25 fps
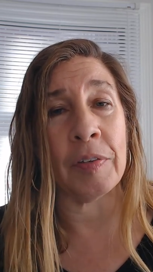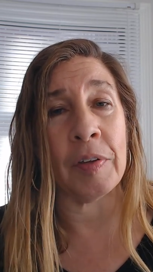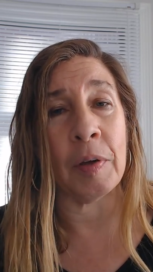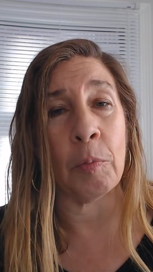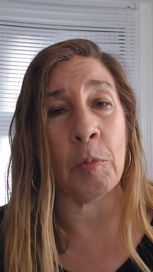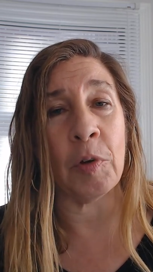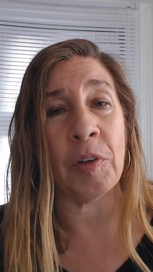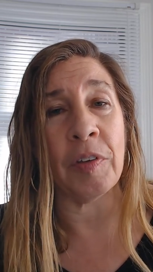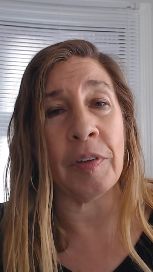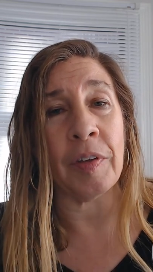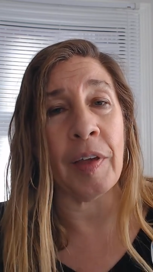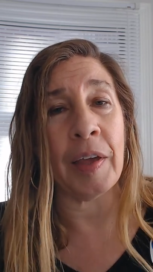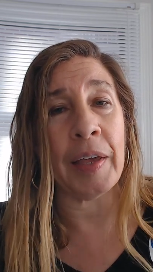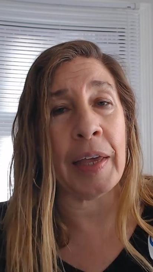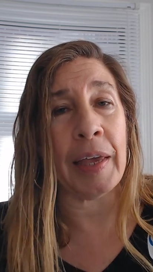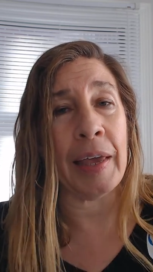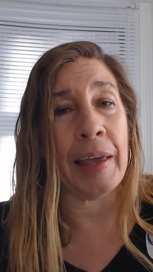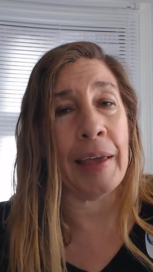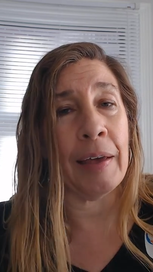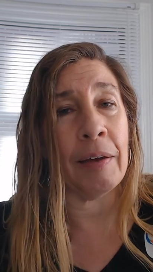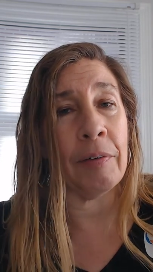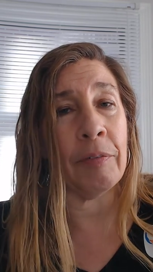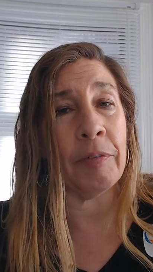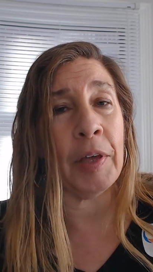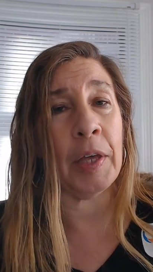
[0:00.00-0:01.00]
It was like
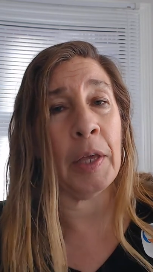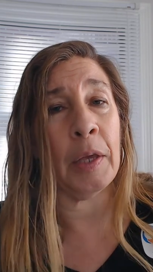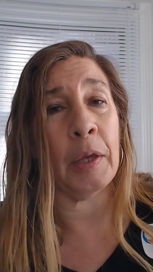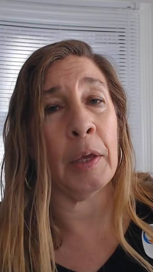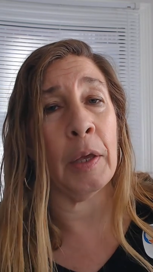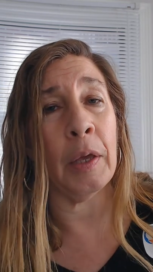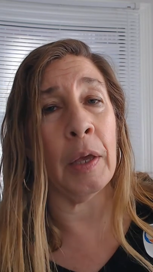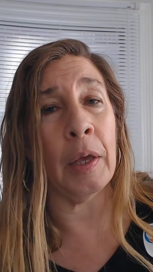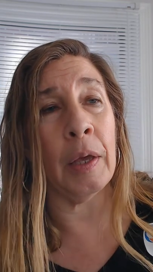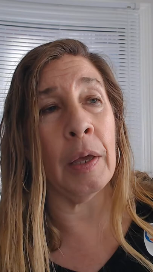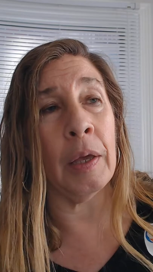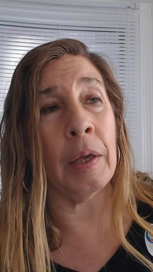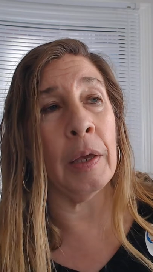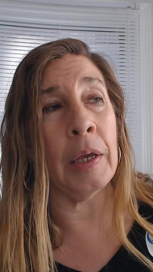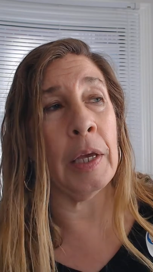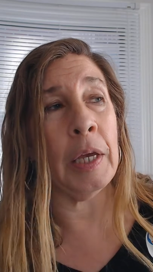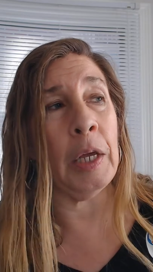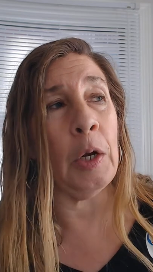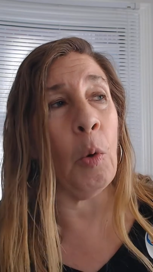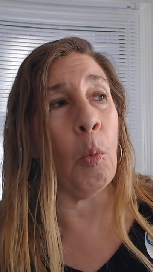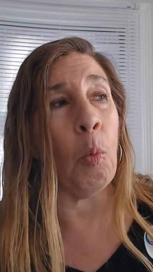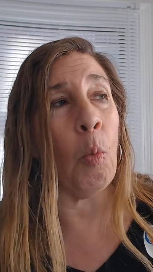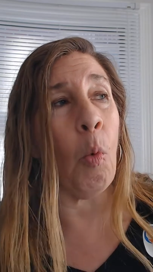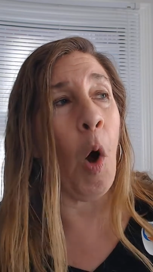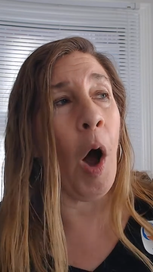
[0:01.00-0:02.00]
having, you
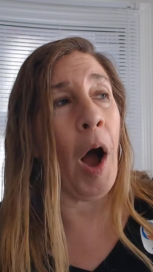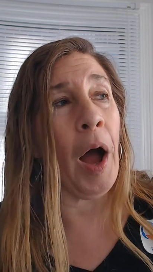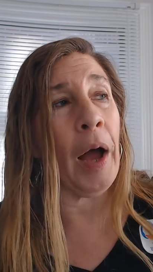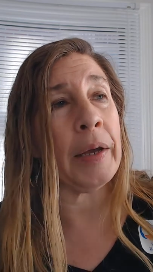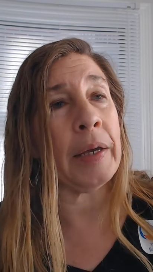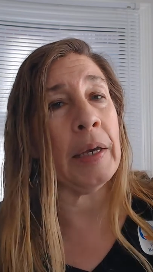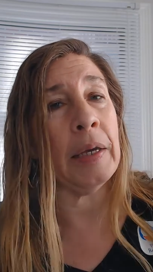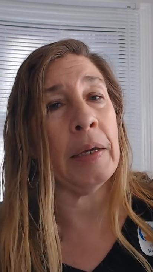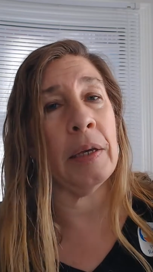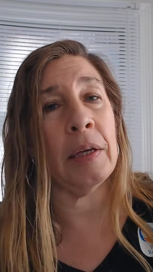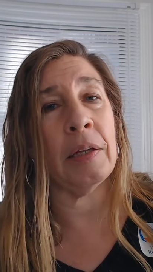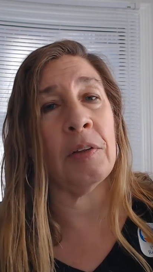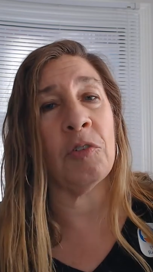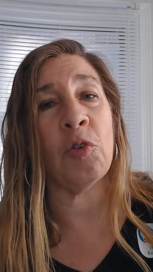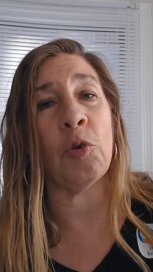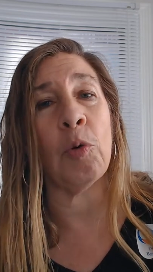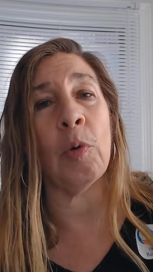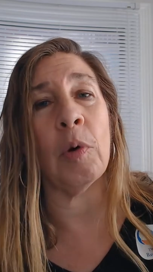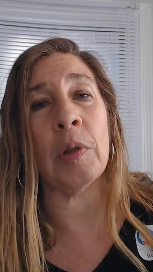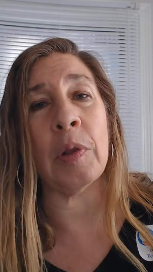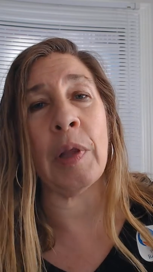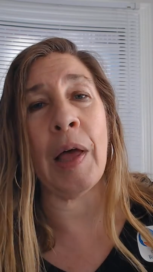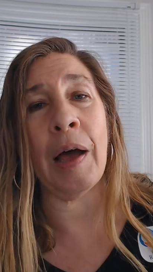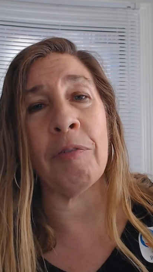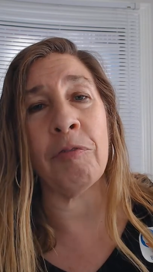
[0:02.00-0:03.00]
know, walking into a
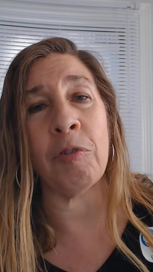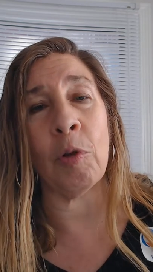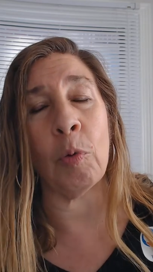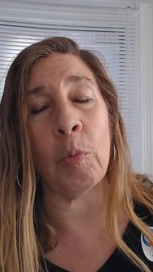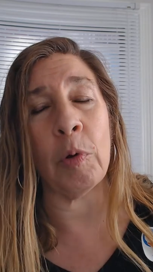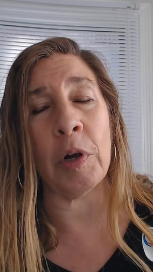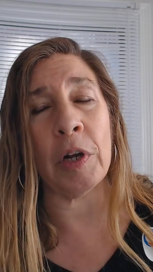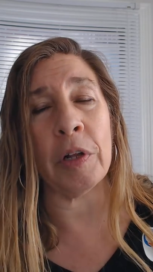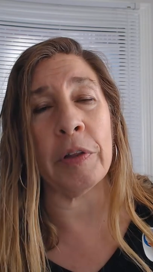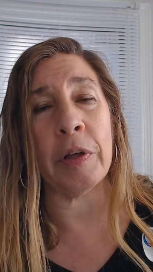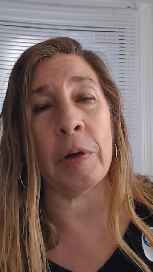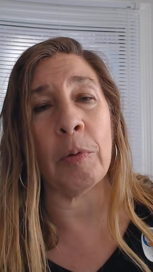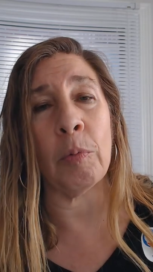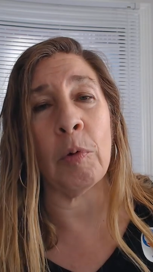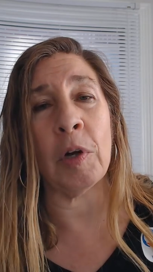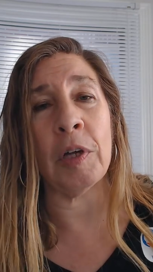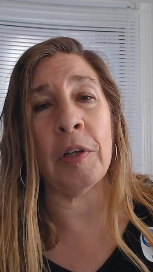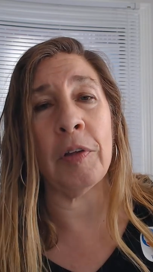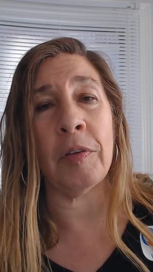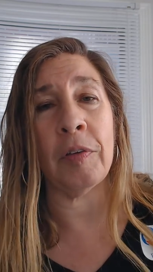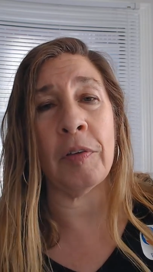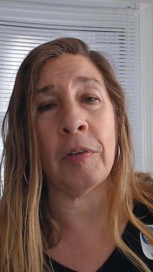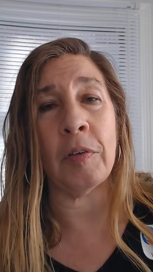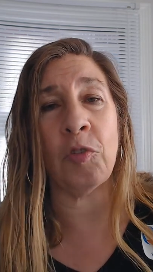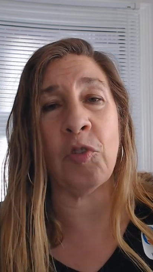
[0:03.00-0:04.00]
level where there
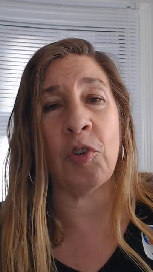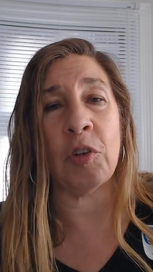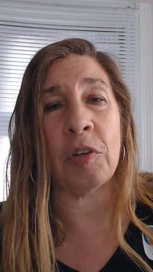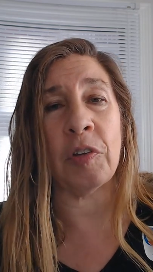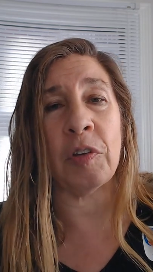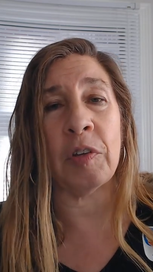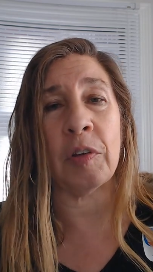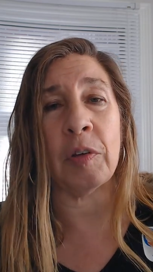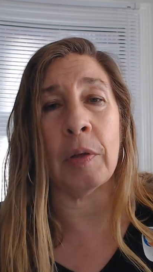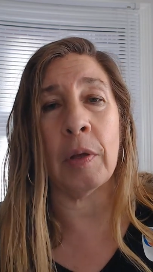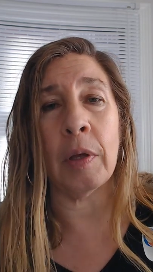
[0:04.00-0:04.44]
was just